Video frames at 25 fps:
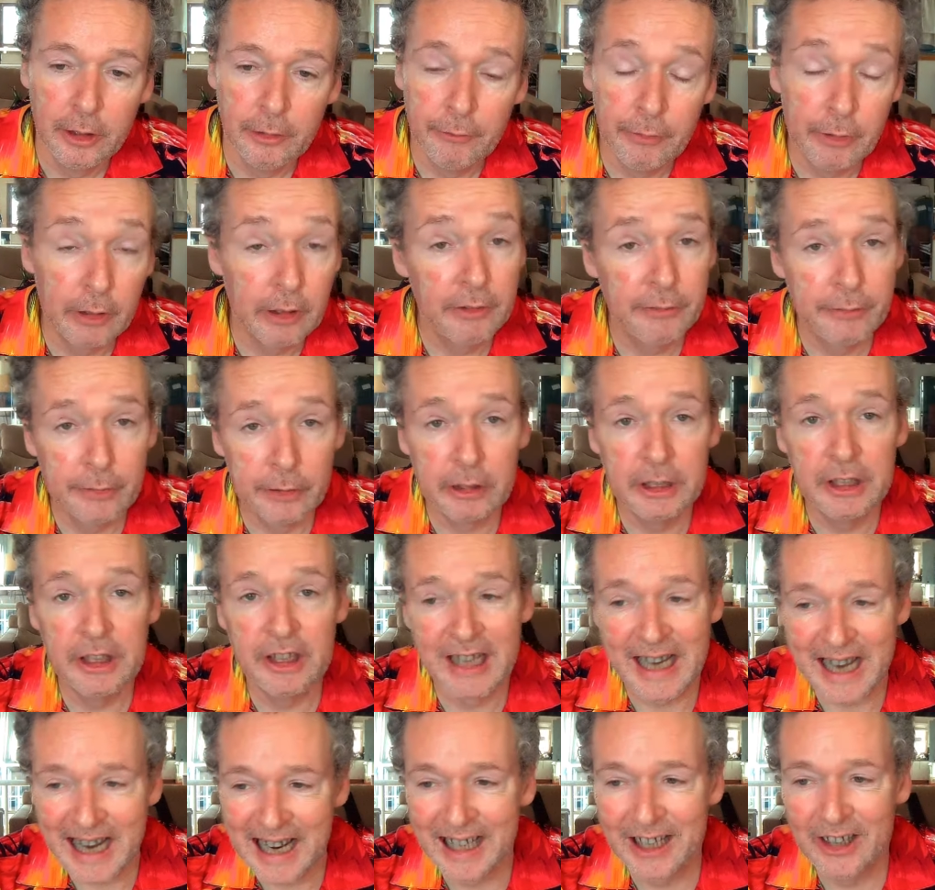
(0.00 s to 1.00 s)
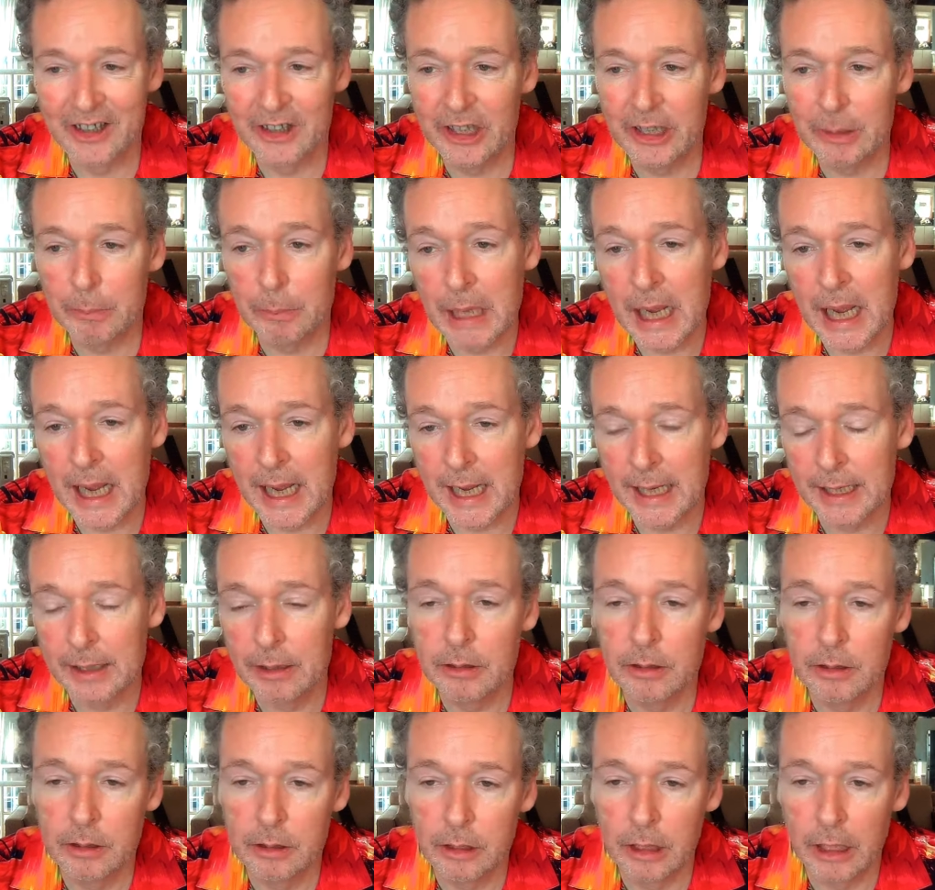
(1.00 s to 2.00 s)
very, very talented man